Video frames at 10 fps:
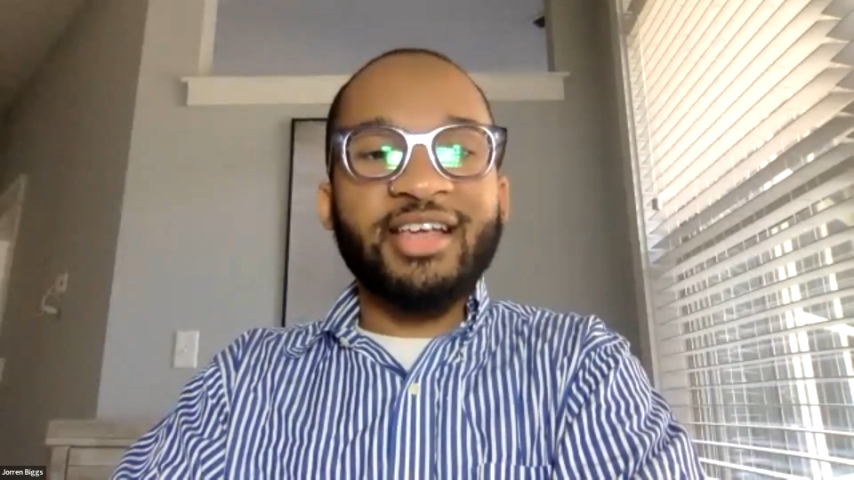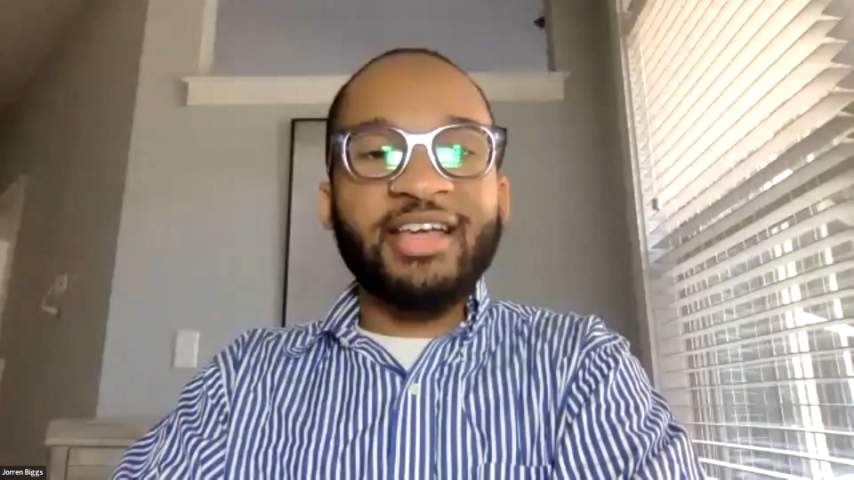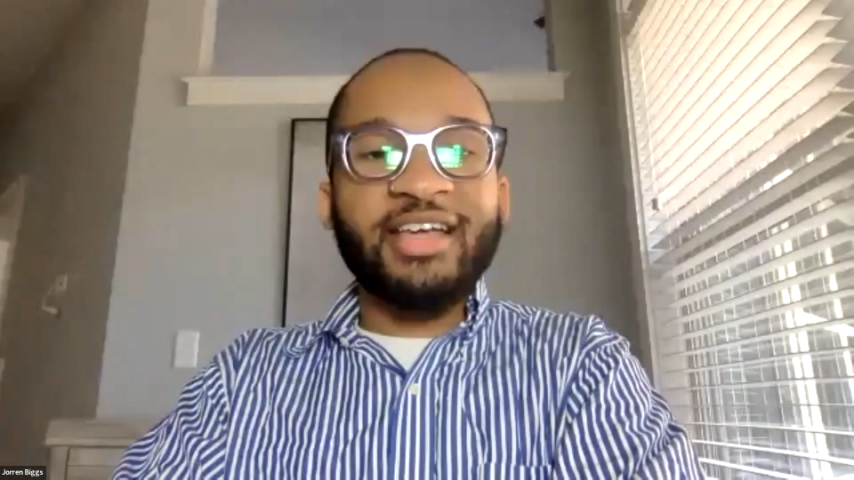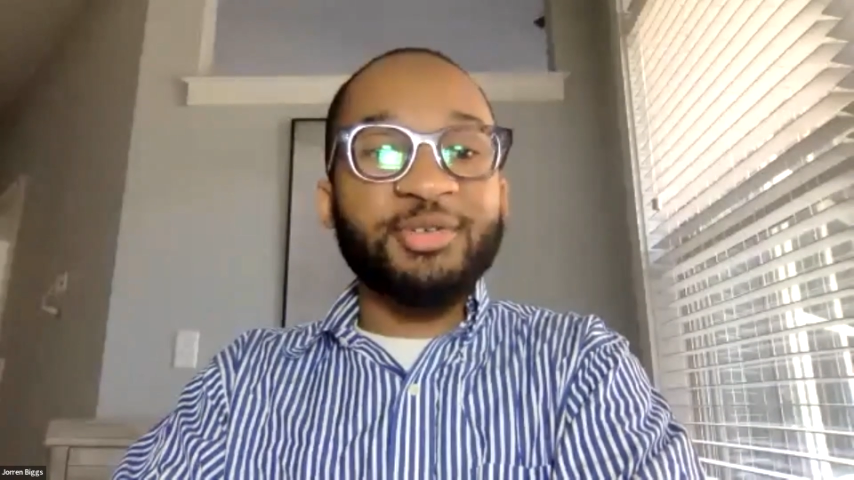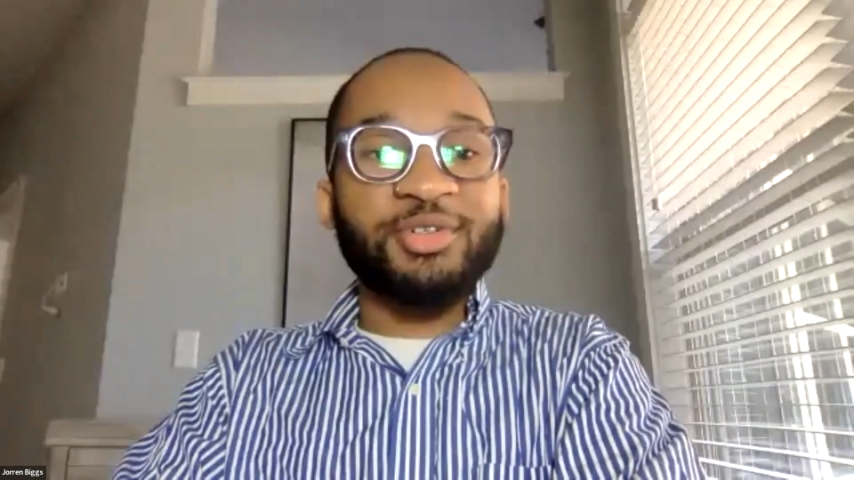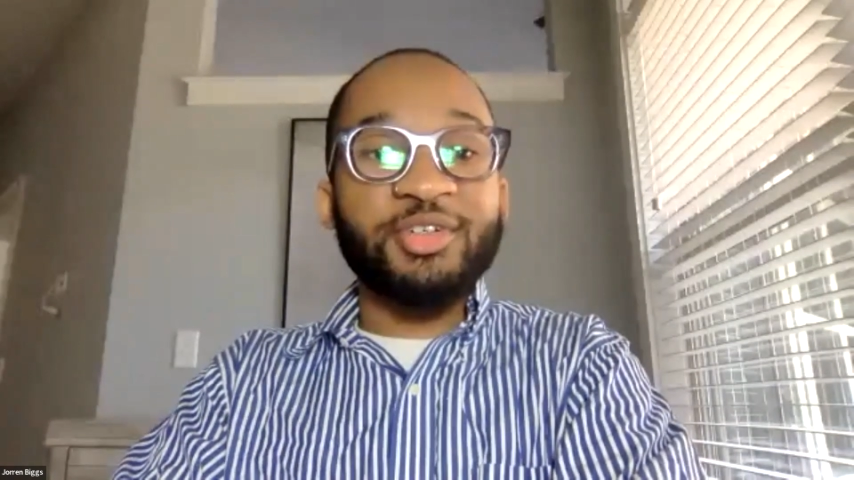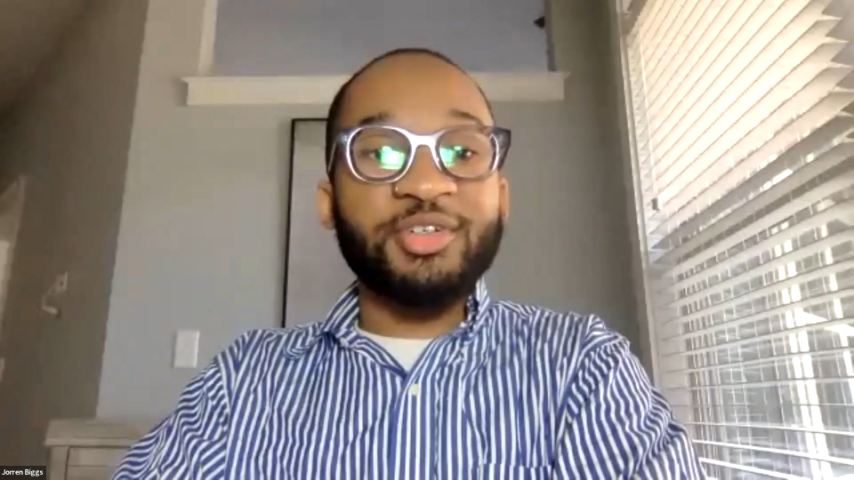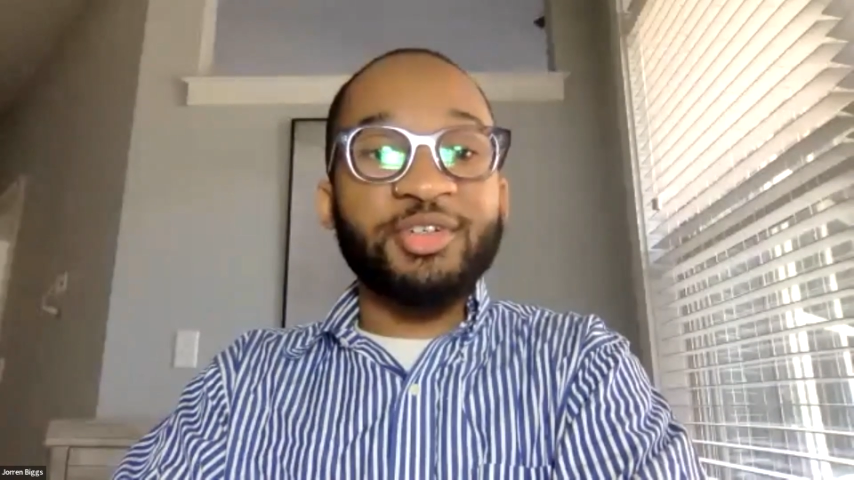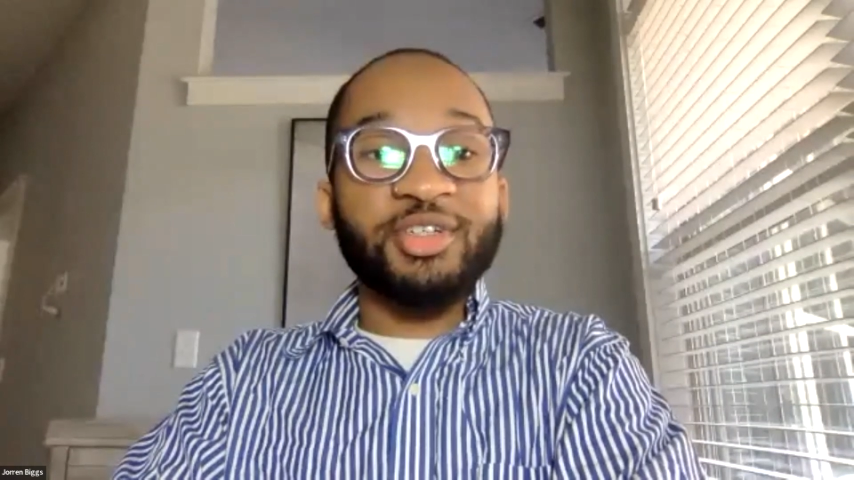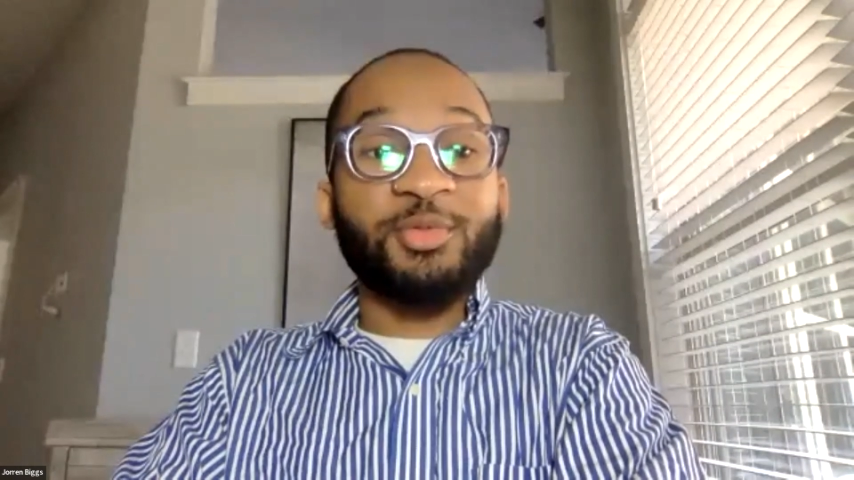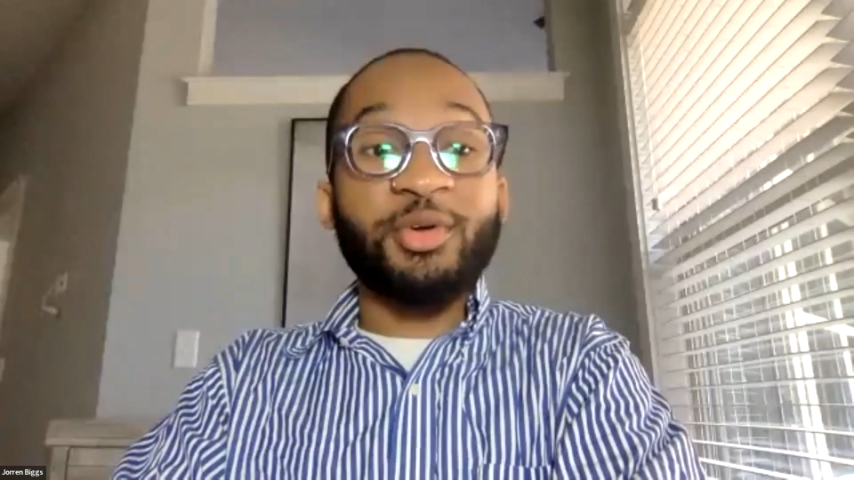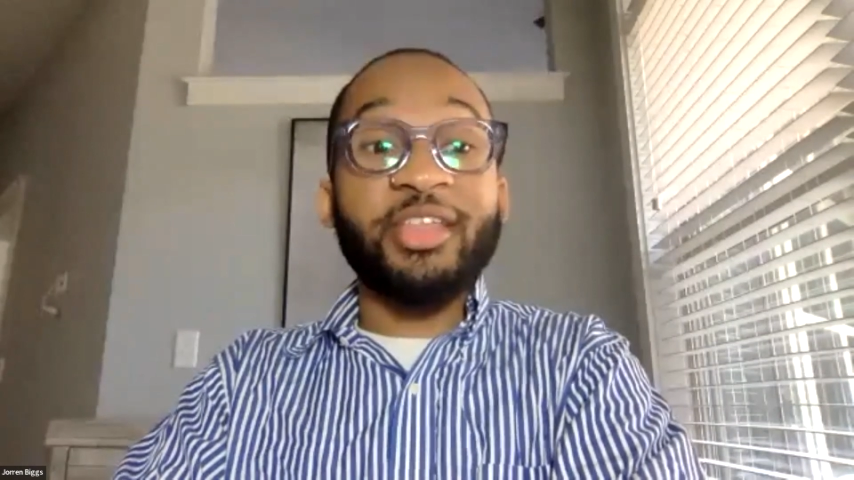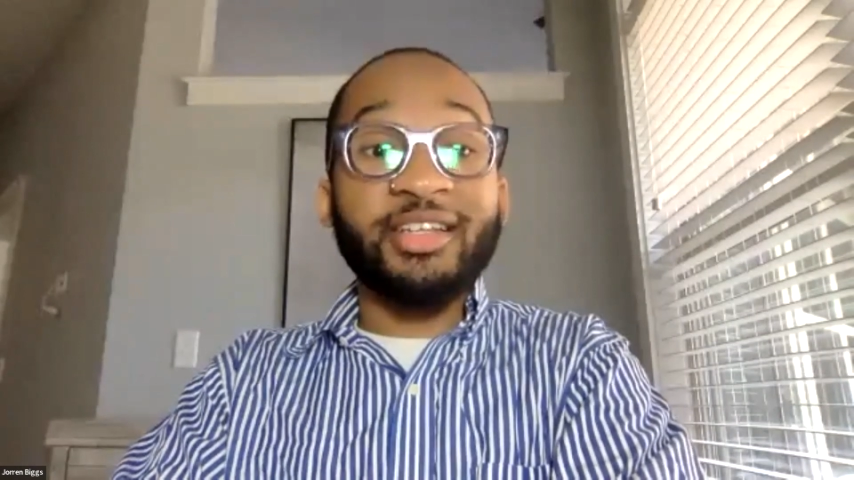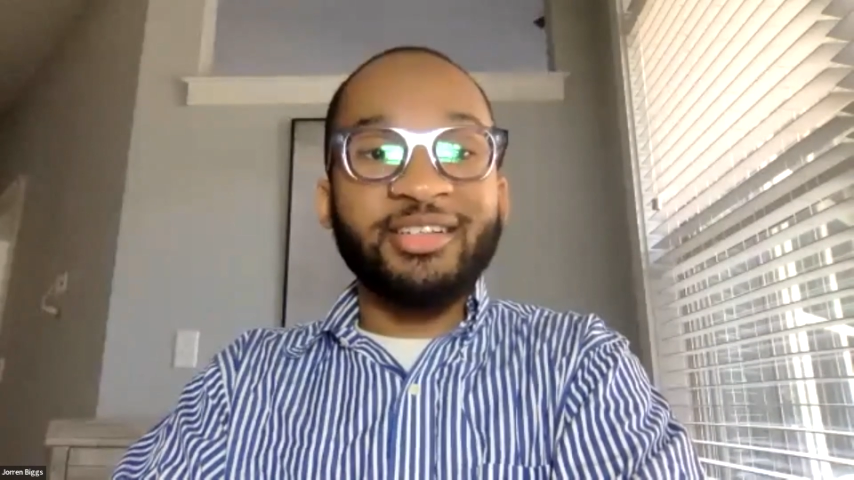8 school districts within